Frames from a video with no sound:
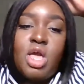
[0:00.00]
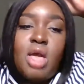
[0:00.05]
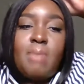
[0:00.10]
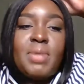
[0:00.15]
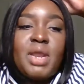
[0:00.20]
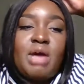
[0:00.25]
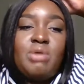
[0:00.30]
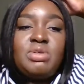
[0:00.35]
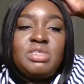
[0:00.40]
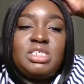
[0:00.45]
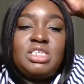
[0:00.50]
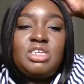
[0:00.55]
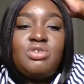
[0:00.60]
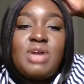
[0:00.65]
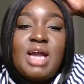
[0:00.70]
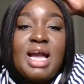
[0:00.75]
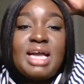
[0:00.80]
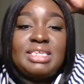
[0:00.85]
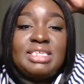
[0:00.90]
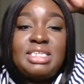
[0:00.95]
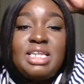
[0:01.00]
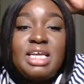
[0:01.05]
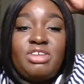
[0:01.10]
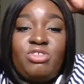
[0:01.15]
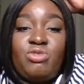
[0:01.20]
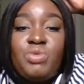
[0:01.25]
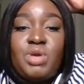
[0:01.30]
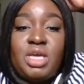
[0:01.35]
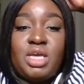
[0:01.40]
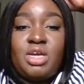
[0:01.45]
But I will see you guys
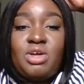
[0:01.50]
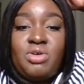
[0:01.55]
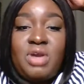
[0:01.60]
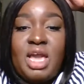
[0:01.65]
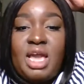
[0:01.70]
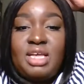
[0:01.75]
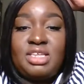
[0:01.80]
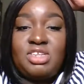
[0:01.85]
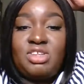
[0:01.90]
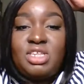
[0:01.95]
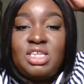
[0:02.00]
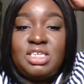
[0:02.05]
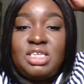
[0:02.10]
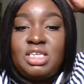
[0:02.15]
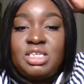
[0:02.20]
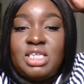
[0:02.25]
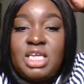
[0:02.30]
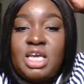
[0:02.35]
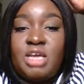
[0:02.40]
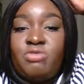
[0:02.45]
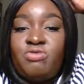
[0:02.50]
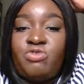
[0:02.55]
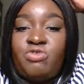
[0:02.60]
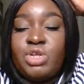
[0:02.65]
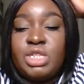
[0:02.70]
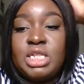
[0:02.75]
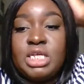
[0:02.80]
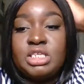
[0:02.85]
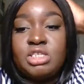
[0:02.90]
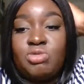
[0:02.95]
next week. Okay, so this is it
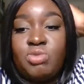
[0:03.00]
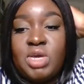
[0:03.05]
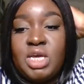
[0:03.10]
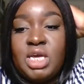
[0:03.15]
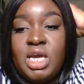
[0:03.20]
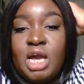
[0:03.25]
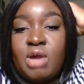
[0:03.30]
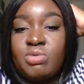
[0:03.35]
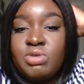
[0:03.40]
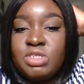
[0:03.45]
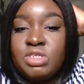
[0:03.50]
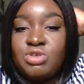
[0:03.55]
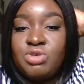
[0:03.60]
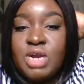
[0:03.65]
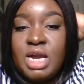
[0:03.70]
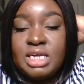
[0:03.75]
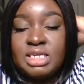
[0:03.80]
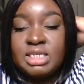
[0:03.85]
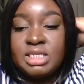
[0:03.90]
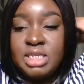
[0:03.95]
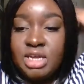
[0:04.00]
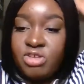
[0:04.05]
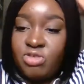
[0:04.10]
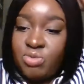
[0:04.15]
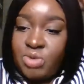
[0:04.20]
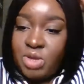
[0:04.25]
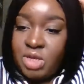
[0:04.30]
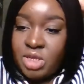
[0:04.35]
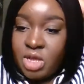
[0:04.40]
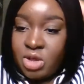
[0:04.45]
for this week. I will see you guys next
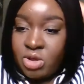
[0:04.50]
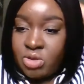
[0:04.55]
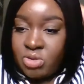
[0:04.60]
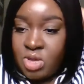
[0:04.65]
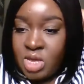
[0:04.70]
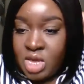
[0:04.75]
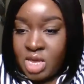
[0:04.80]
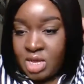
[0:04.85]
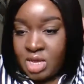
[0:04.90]
week, though.